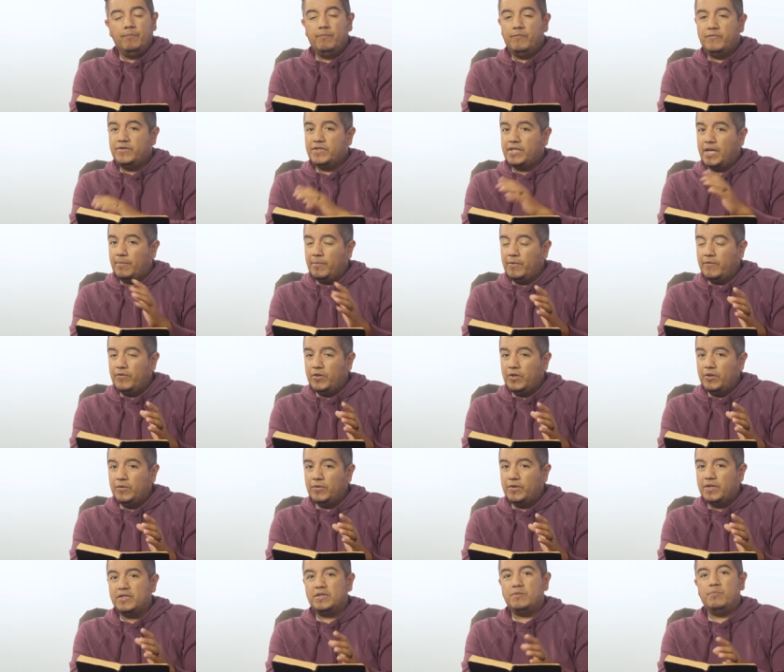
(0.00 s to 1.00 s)
Some of
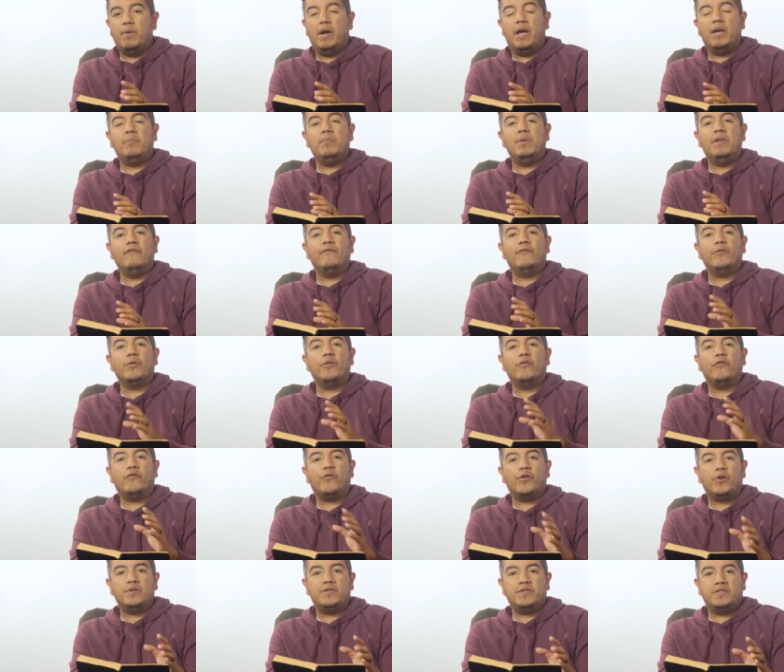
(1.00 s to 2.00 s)
you, this might be for the
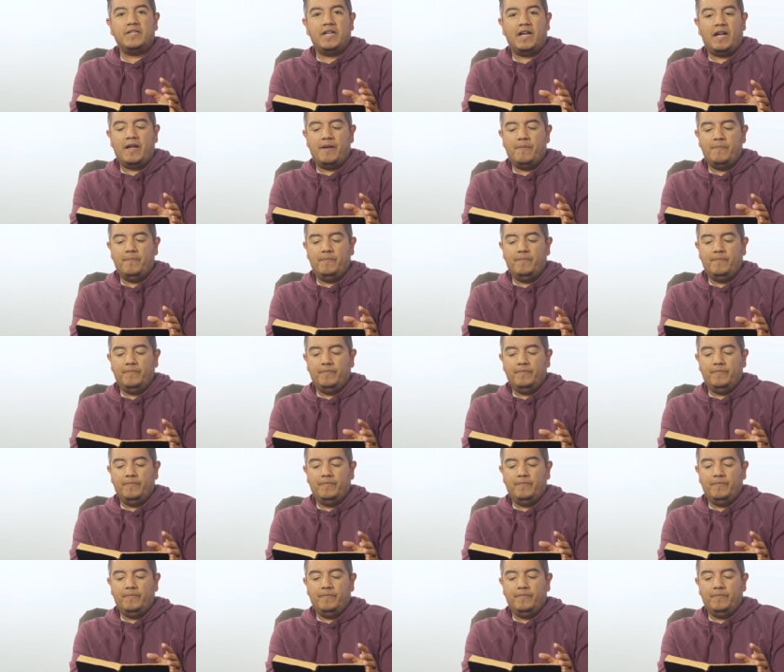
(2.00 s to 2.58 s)
first time.